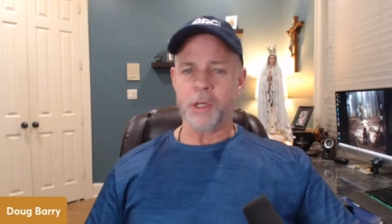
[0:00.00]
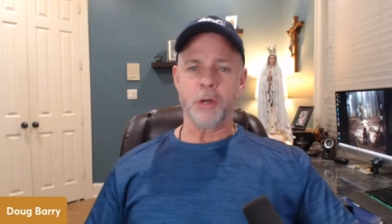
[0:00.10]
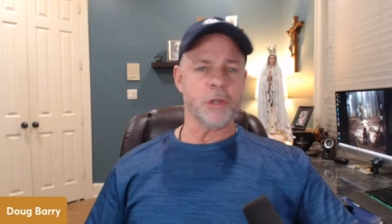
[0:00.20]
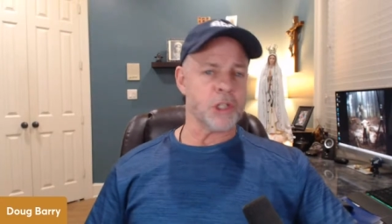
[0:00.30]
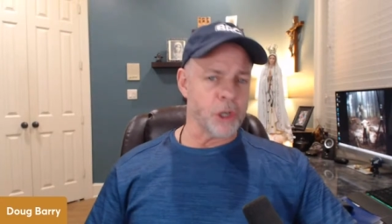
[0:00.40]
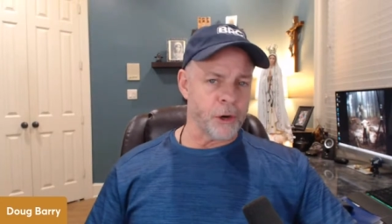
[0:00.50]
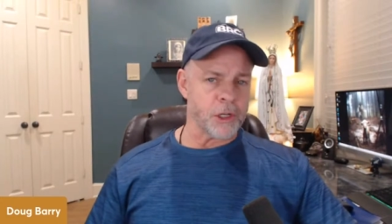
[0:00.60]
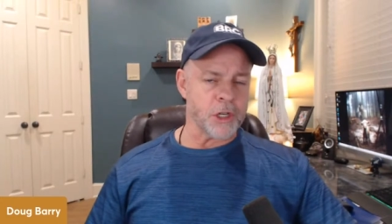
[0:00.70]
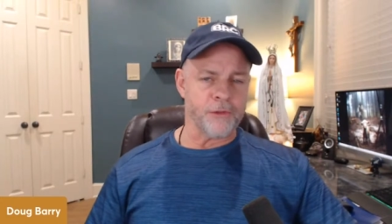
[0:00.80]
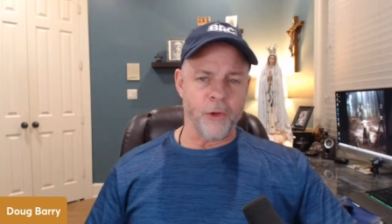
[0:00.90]
and do a
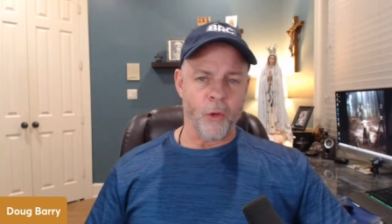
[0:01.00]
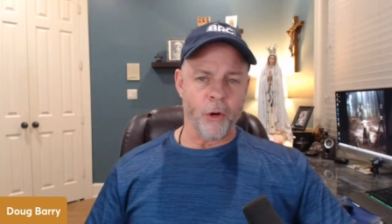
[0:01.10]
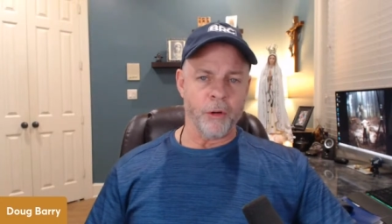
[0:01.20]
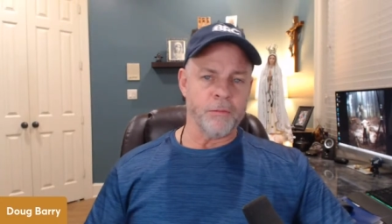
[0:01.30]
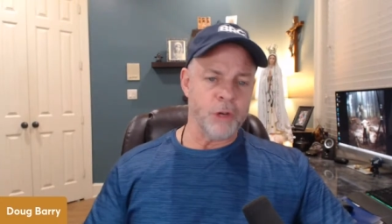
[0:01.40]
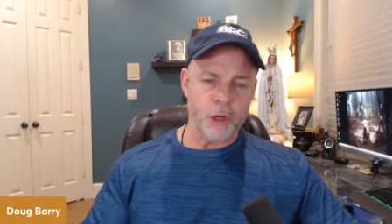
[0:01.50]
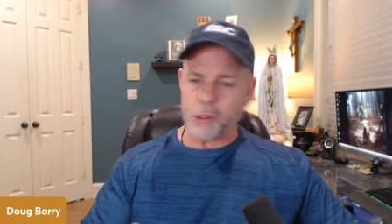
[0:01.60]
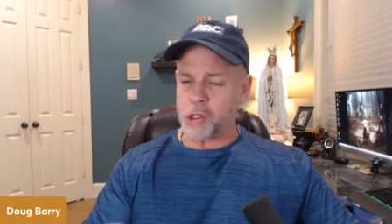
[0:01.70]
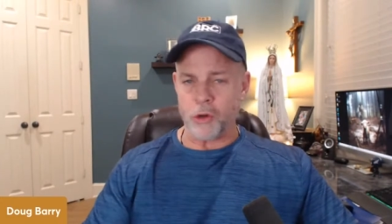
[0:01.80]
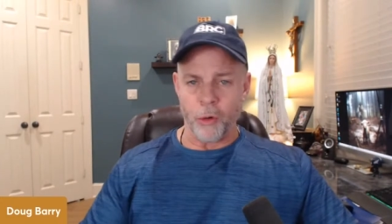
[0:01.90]
search for
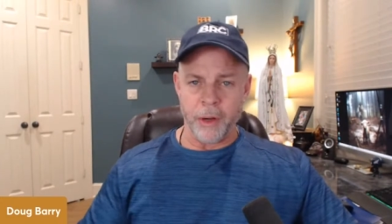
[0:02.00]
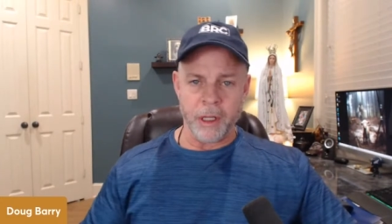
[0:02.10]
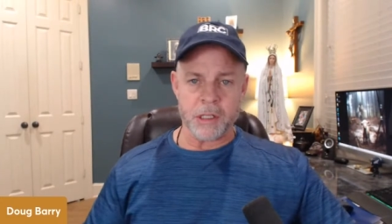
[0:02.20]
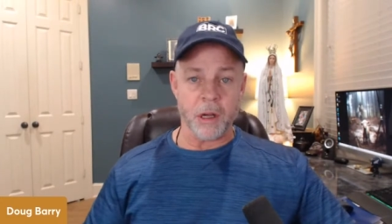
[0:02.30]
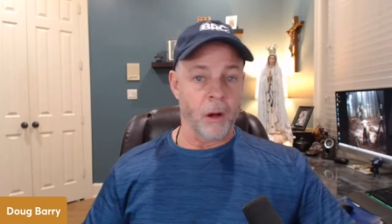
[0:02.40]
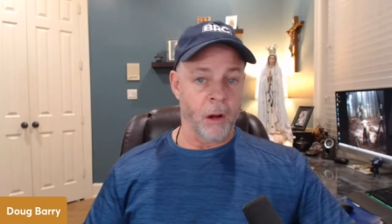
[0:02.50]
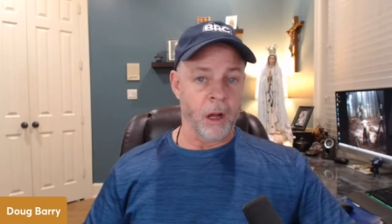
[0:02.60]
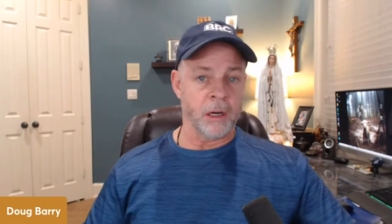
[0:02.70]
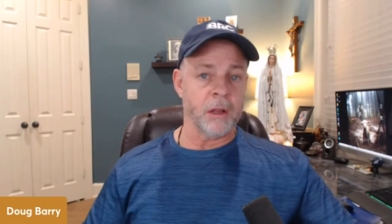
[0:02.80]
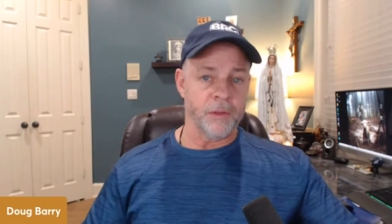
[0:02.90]
news stories
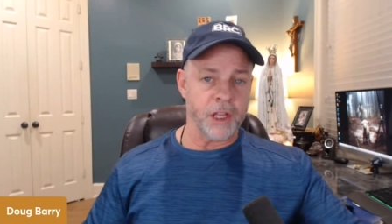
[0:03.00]
on